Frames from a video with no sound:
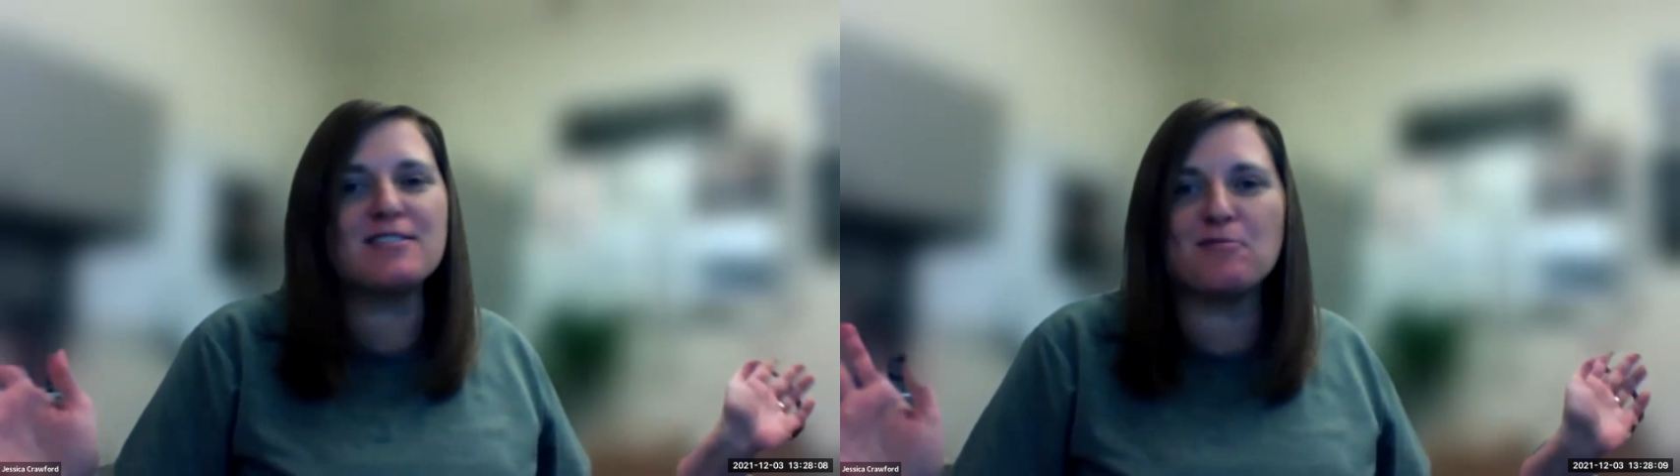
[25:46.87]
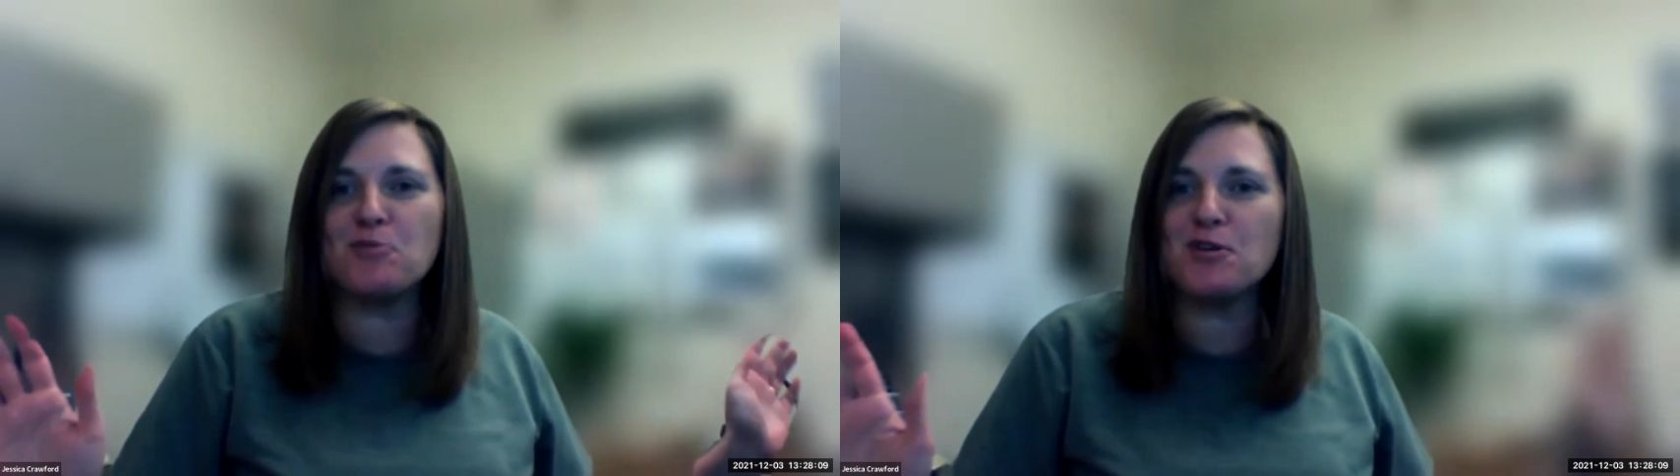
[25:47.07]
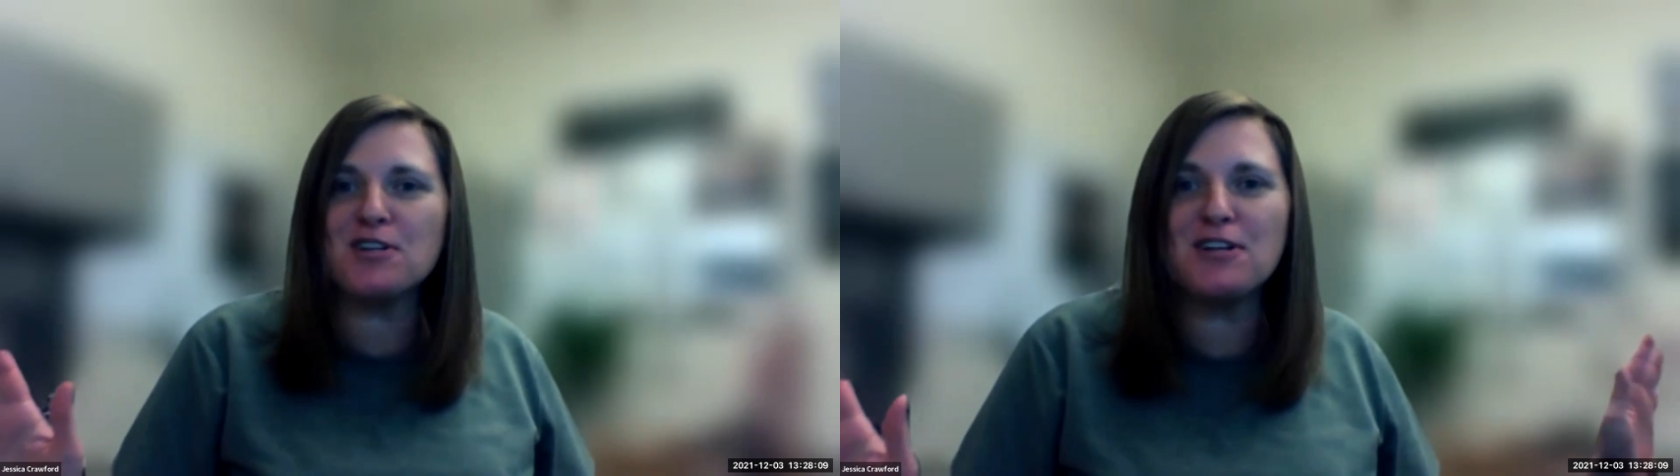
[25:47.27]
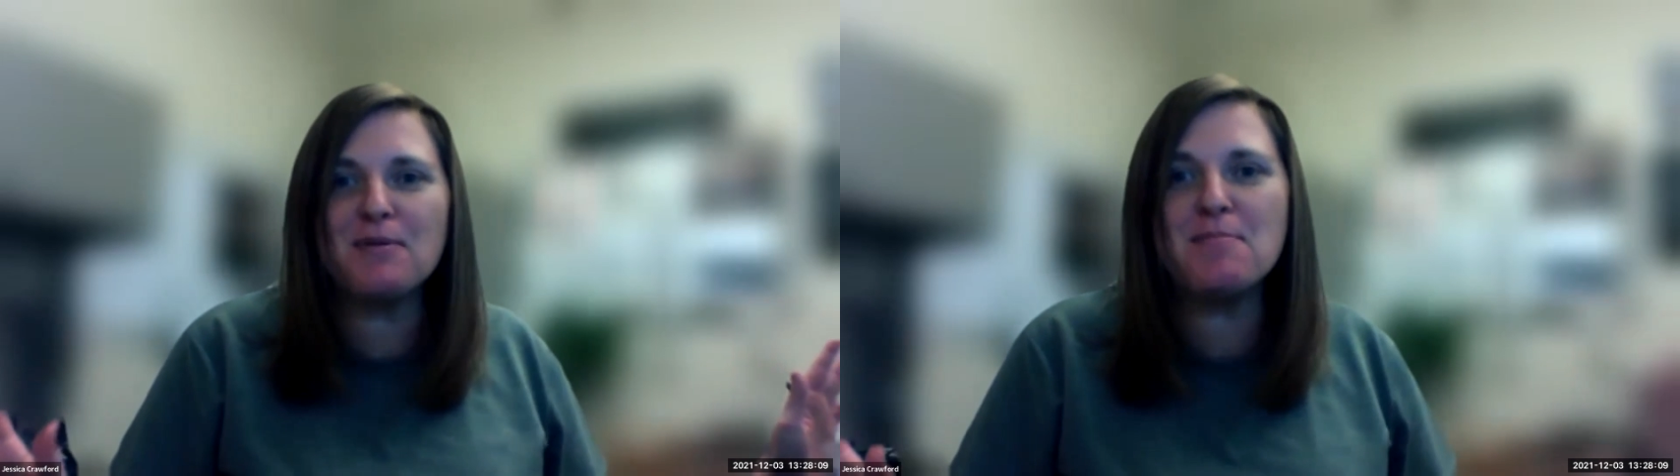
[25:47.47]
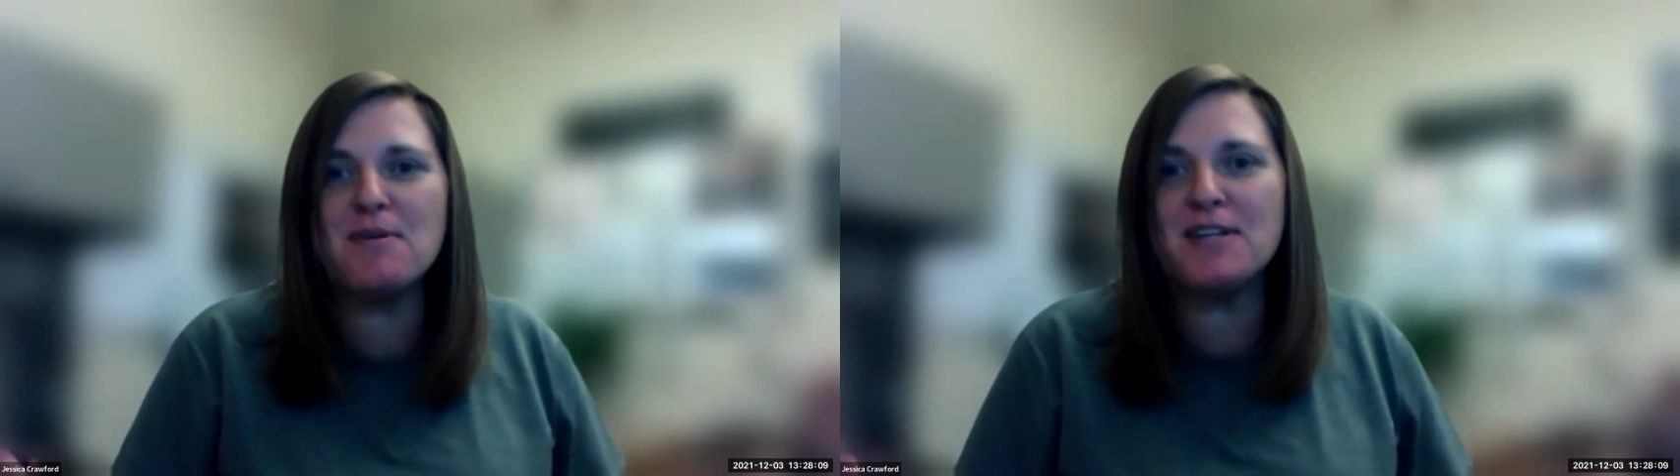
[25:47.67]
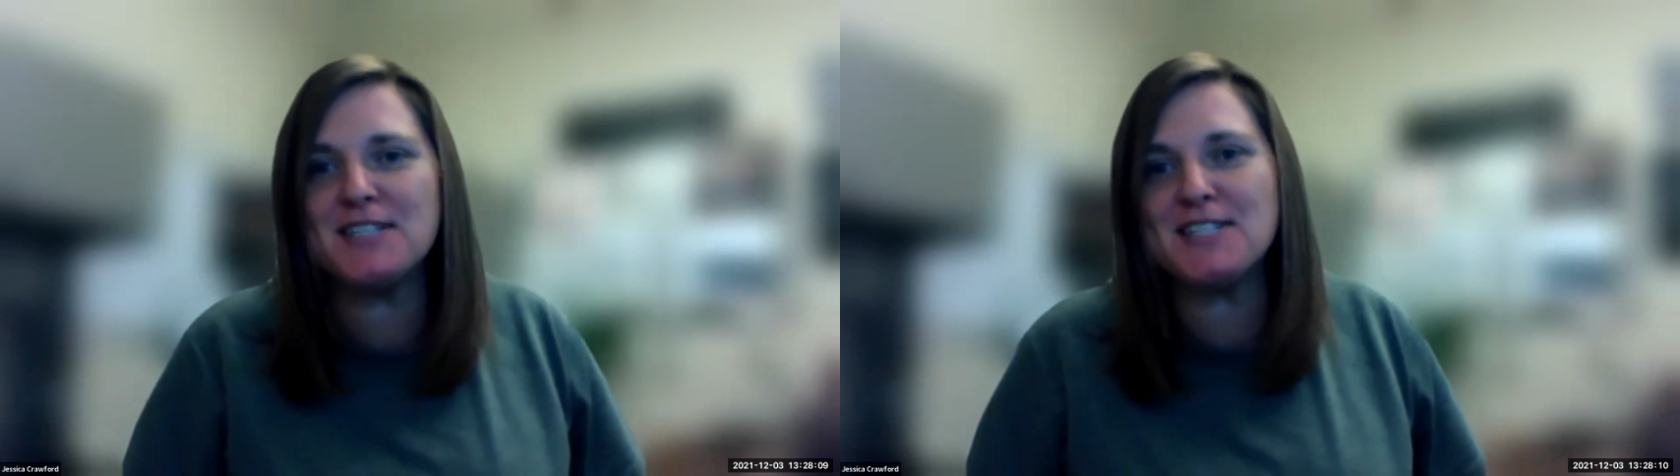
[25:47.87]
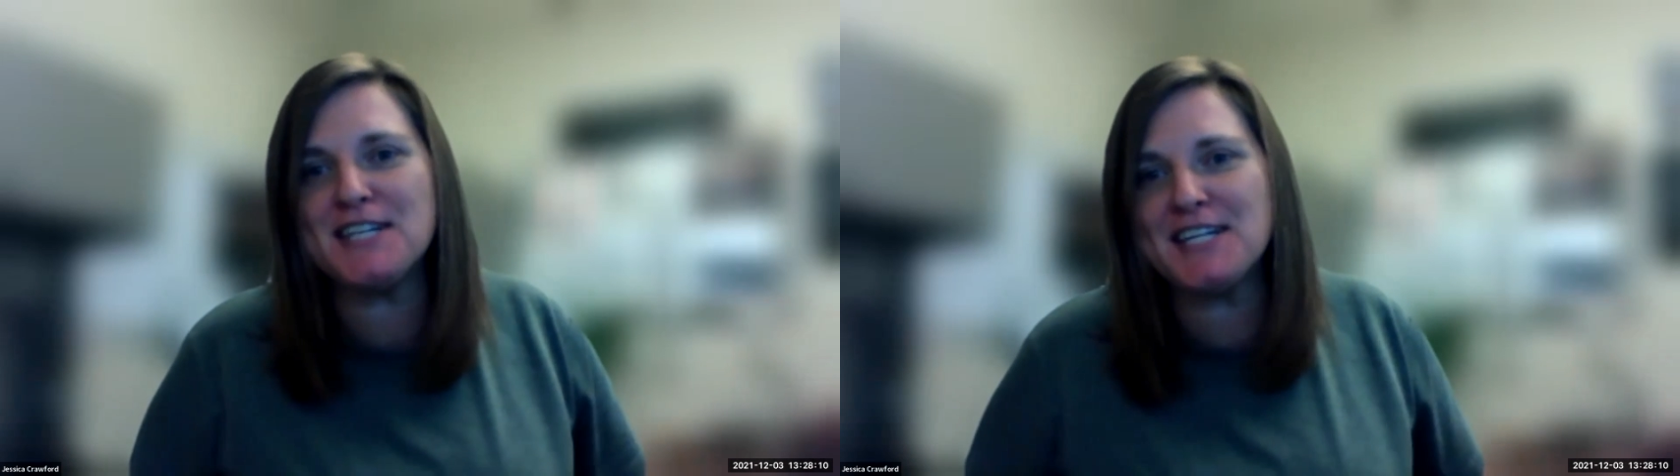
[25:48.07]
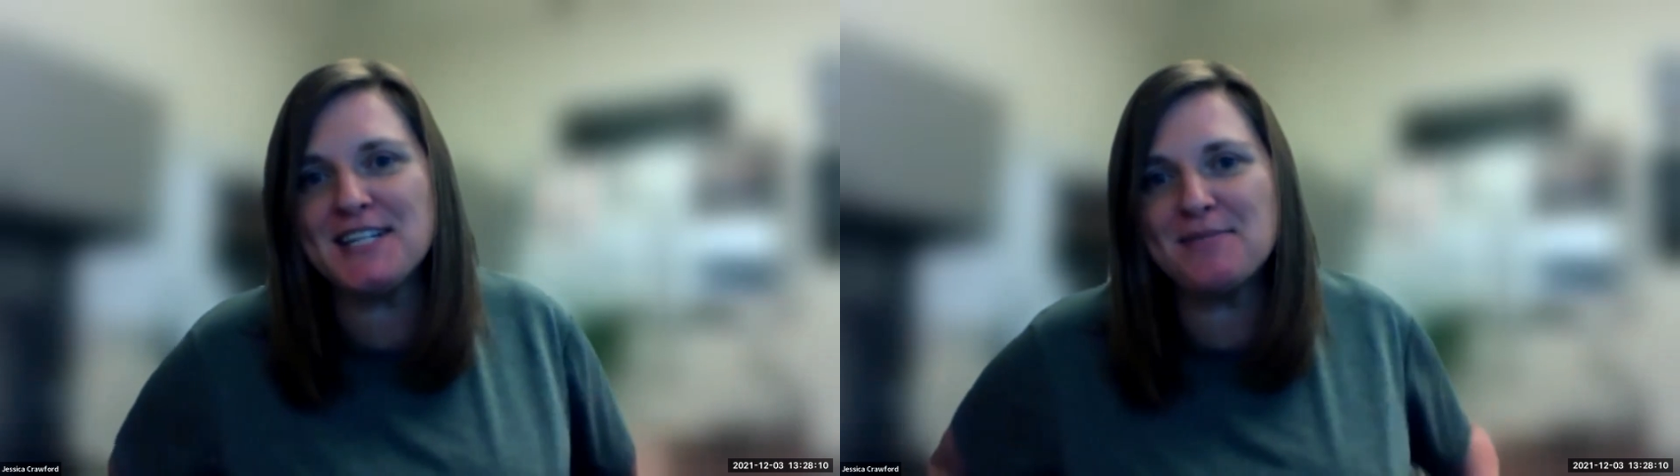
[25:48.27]
I'm working on my minutes
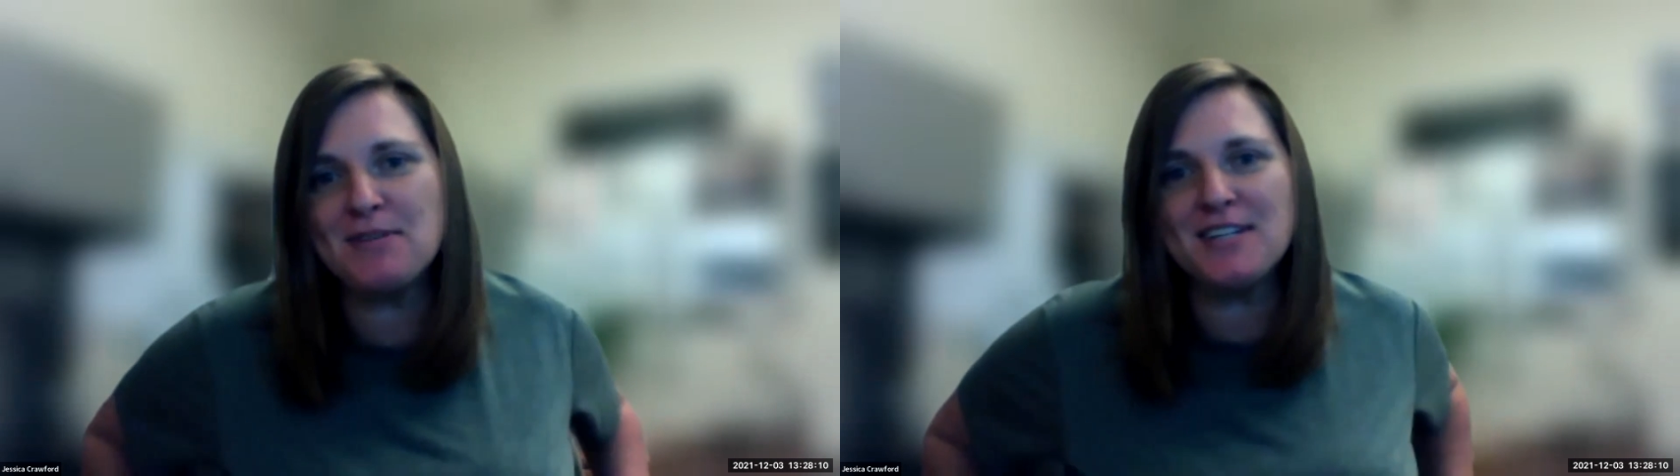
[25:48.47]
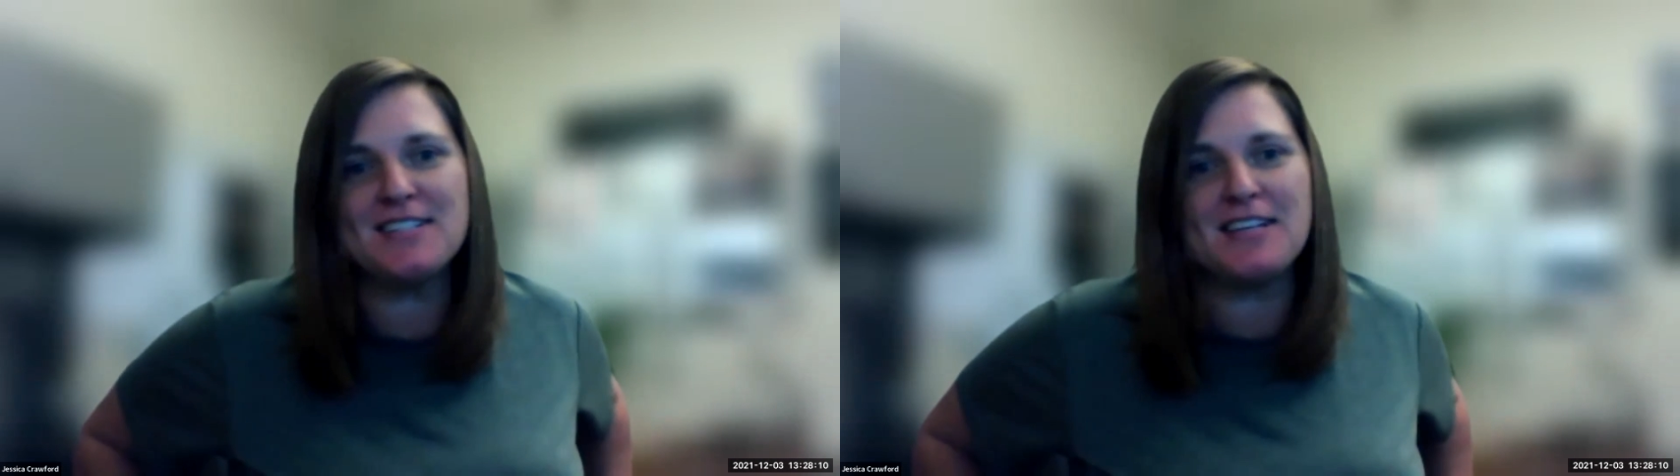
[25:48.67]
taking because